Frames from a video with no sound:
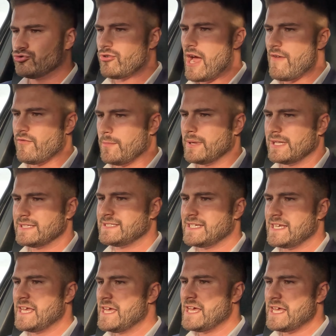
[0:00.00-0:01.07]

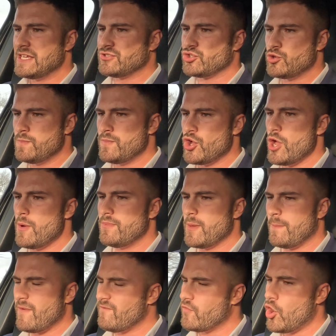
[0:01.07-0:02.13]
drivability is superb,
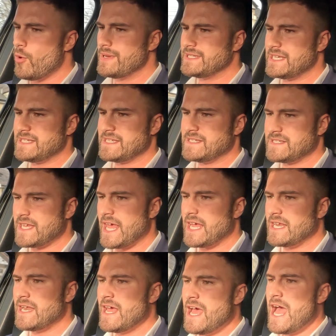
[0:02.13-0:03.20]
the performance is
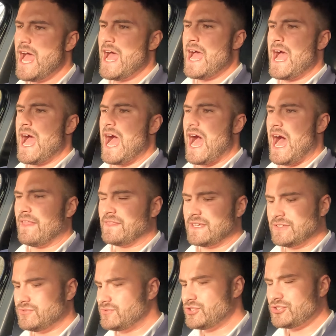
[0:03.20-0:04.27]
insane,
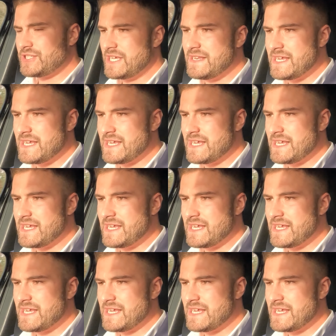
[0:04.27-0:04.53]
and just the